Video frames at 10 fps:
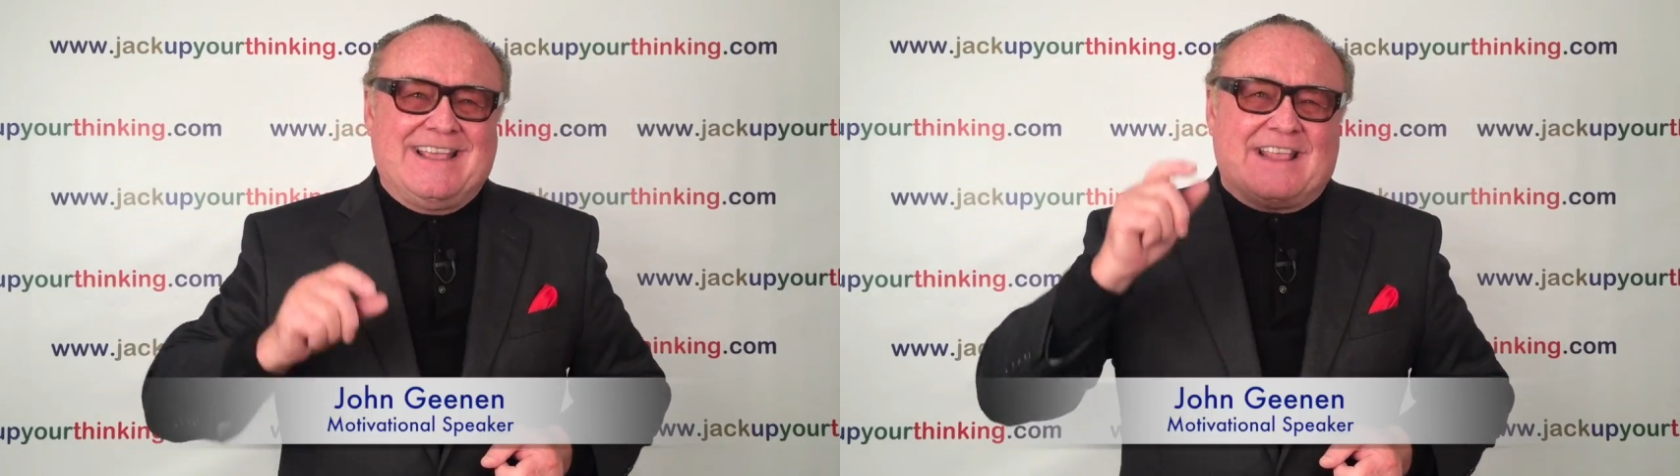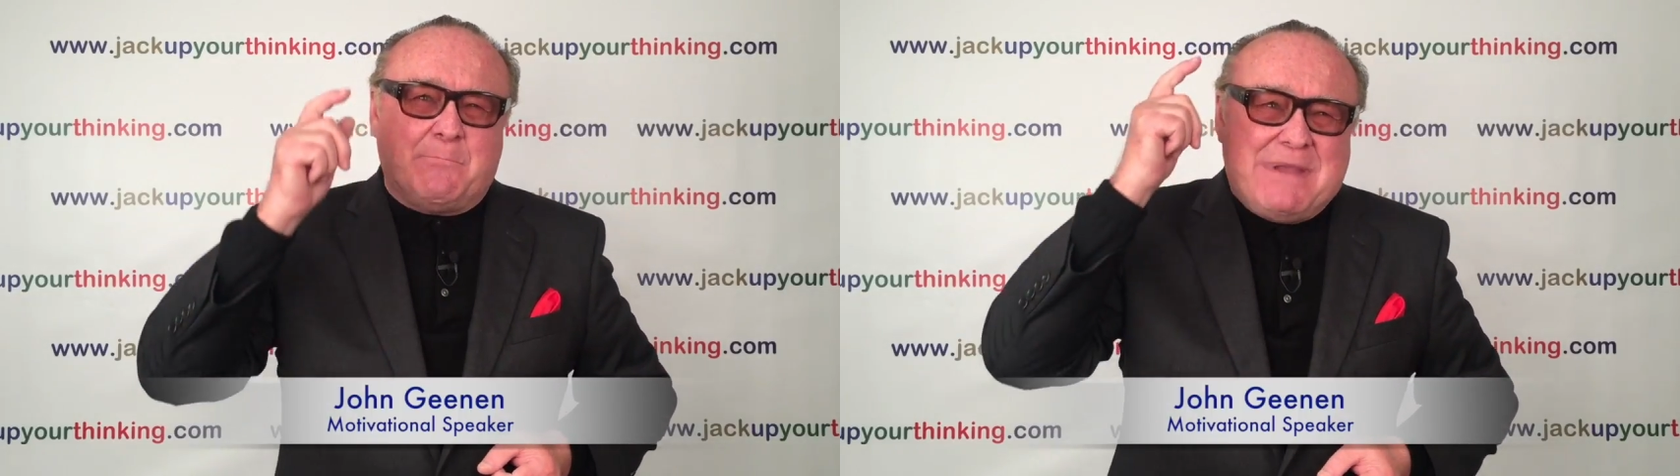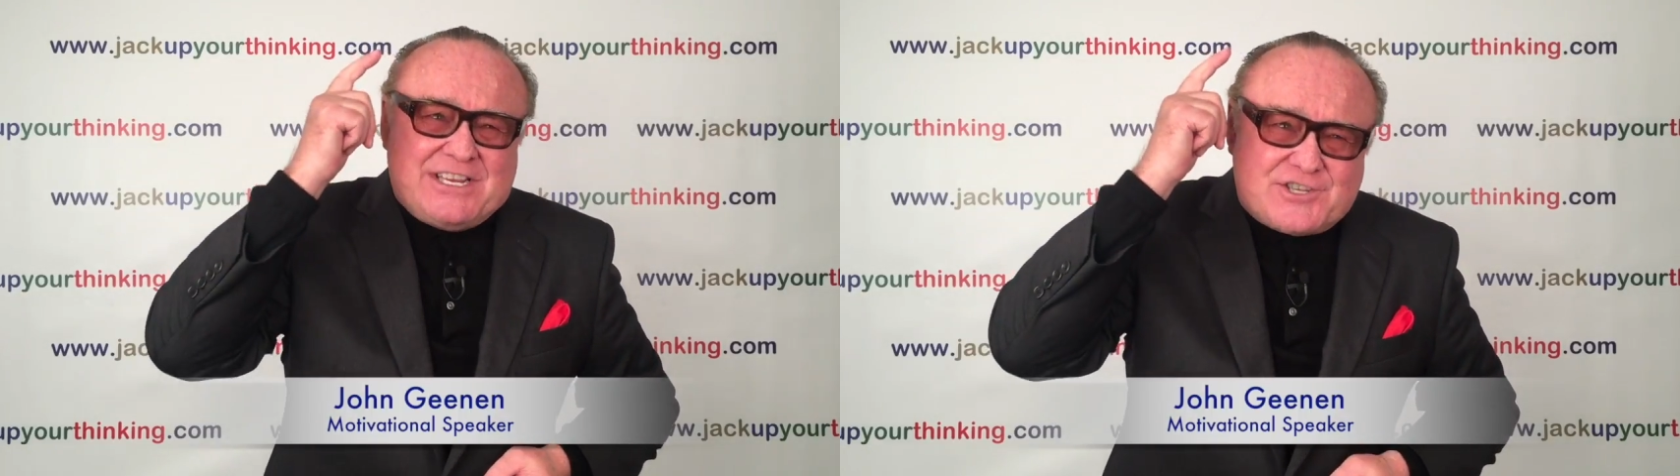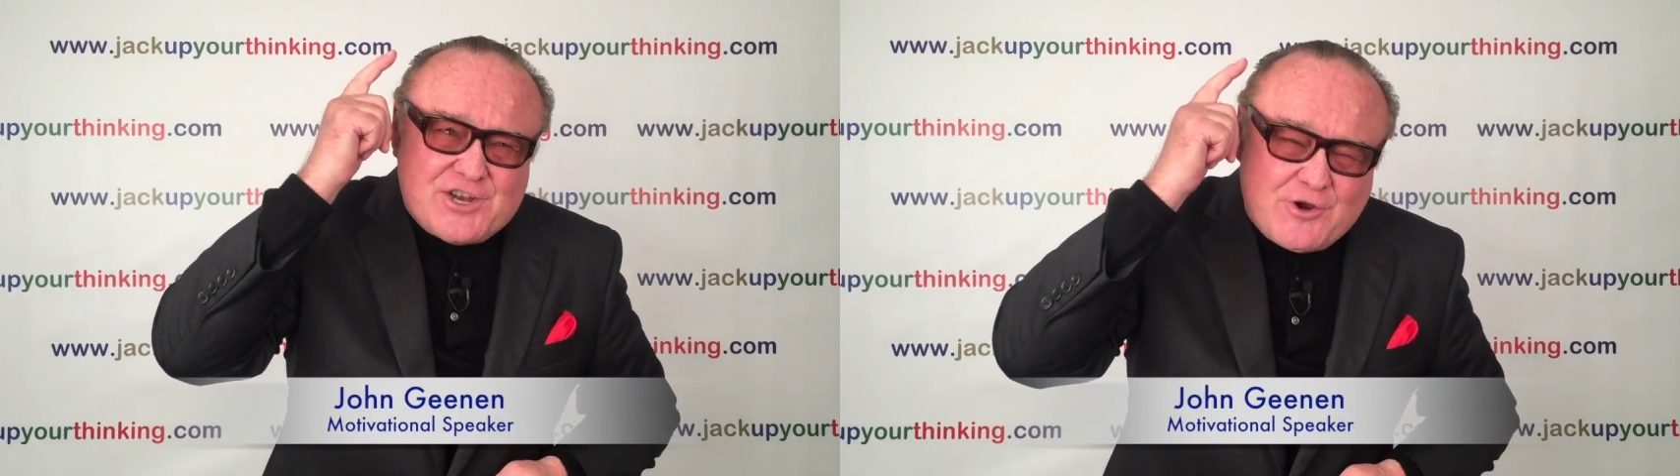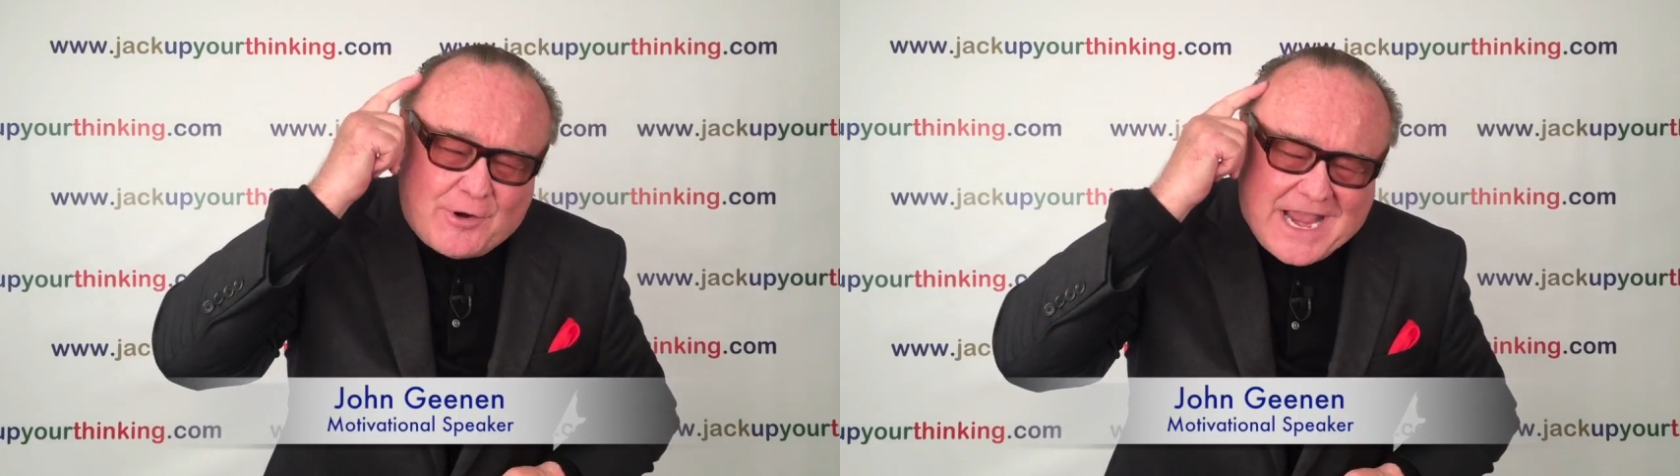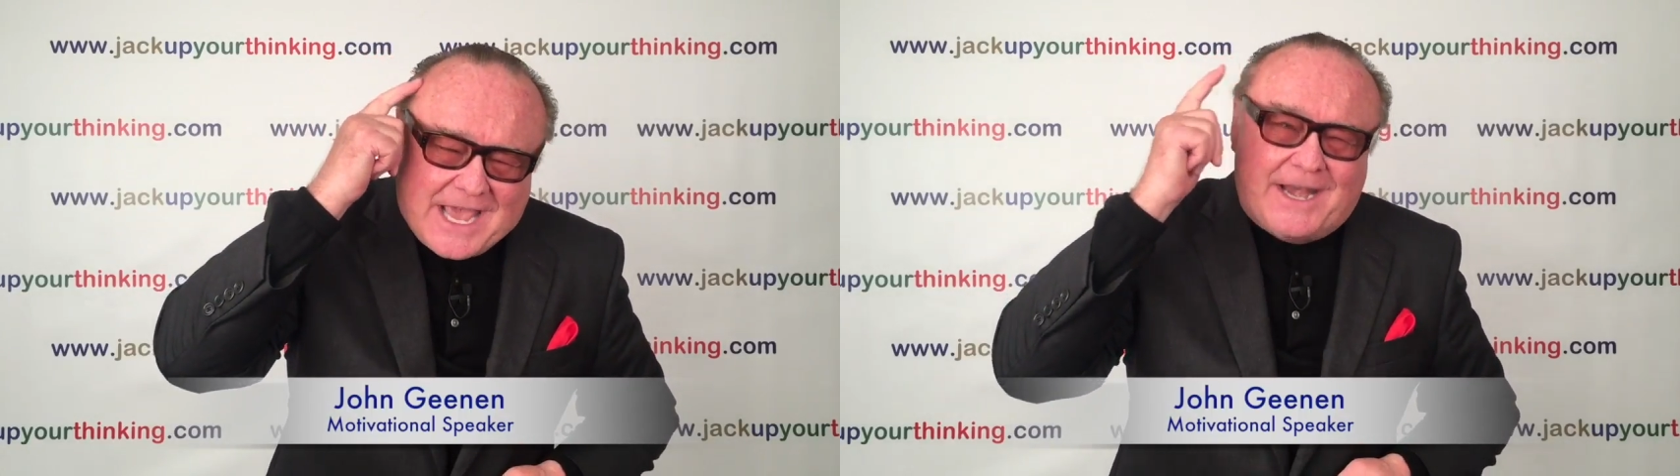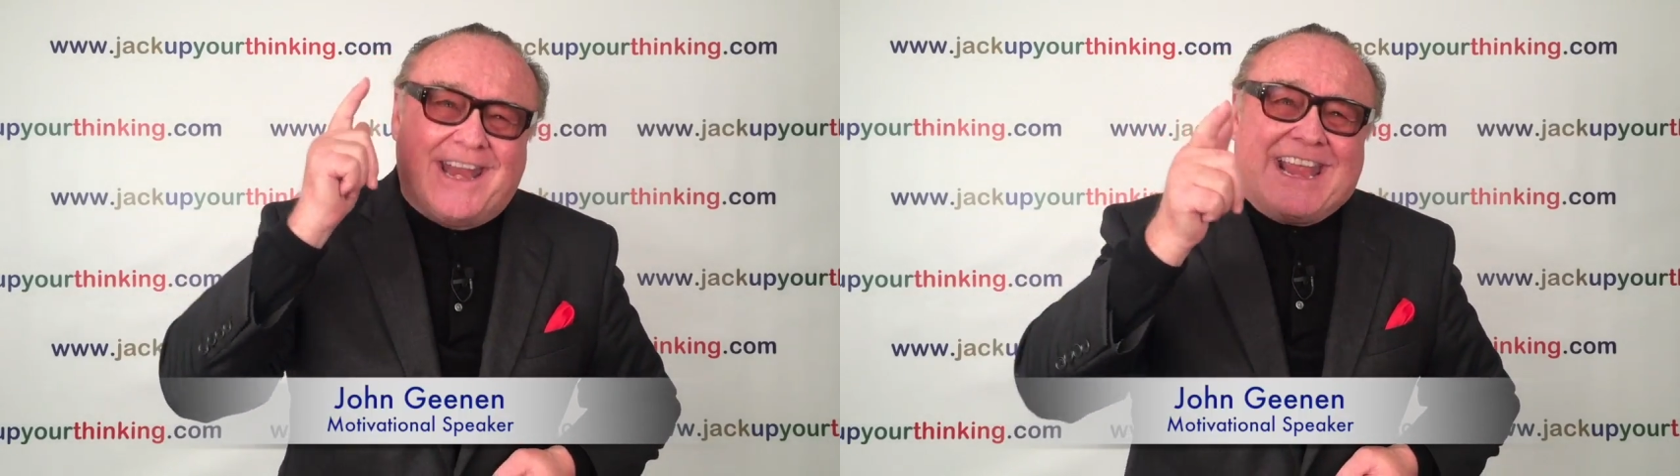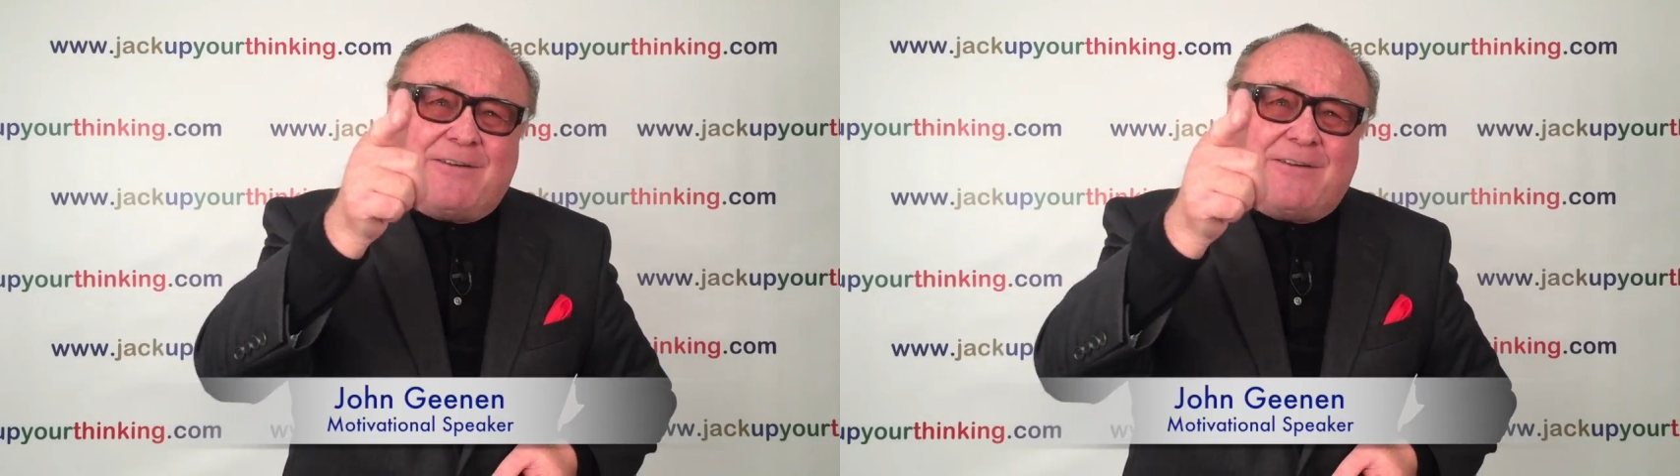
that meets in your head